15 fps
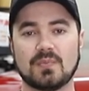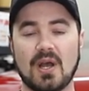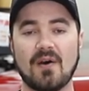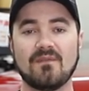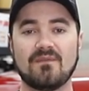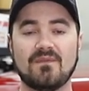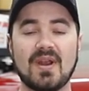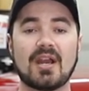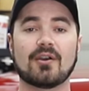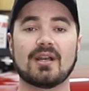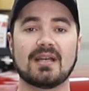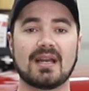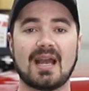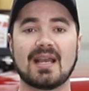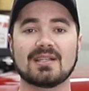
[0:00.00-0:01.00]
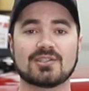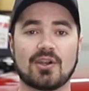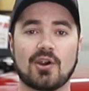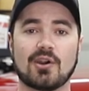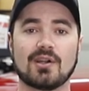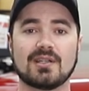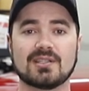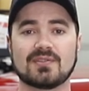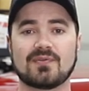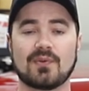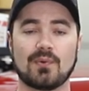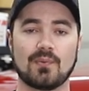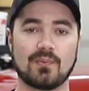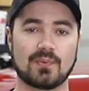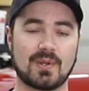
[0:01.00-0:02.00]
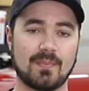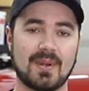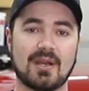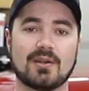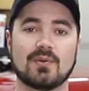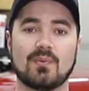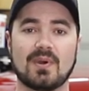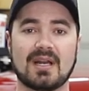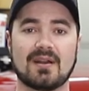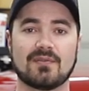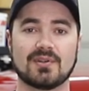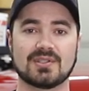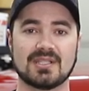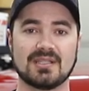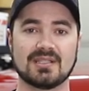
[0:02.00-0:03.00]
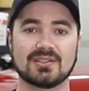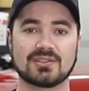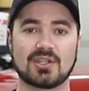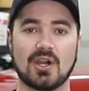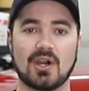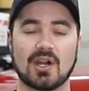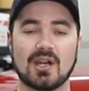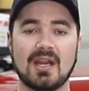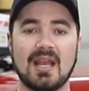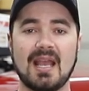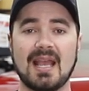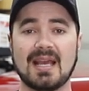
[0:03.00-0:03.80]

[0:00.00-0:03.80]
a very nice harness for compared to whatever's in this car,